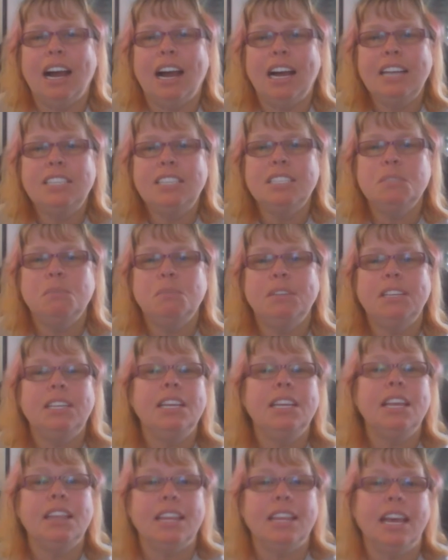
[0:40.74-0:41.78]
I just wanted to
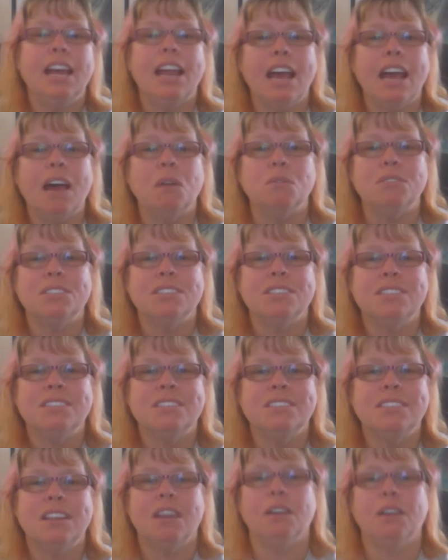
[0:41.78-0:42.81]
get that out
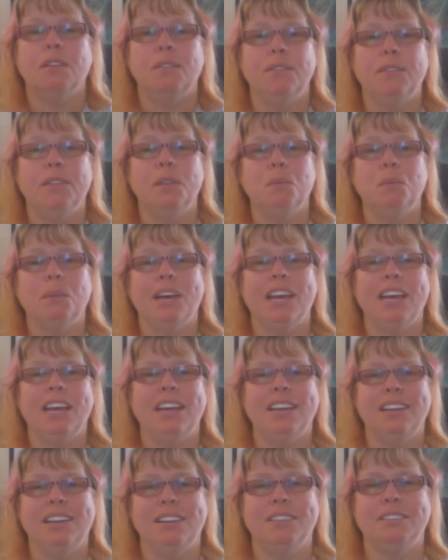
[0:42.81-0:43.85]
of the
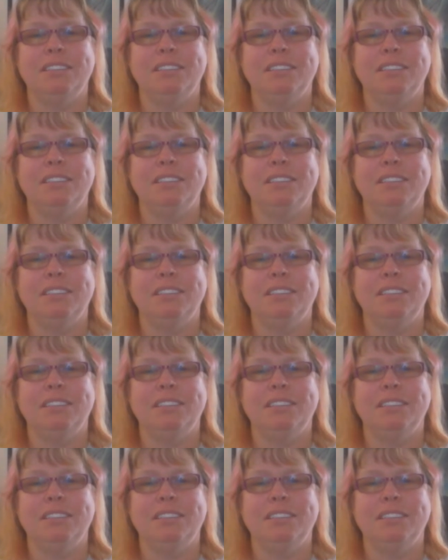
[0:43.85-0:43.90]
way